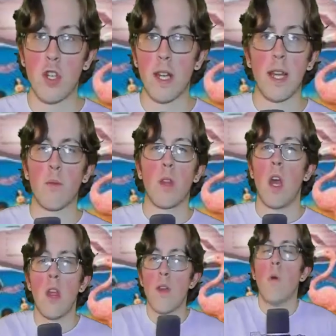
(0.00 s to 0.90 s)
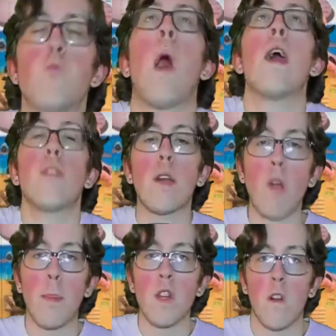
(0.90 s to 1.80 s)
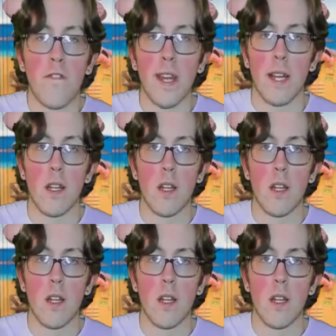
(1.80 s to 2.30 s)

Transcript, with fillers: Like, uh, uh, why are they rubbing their feet?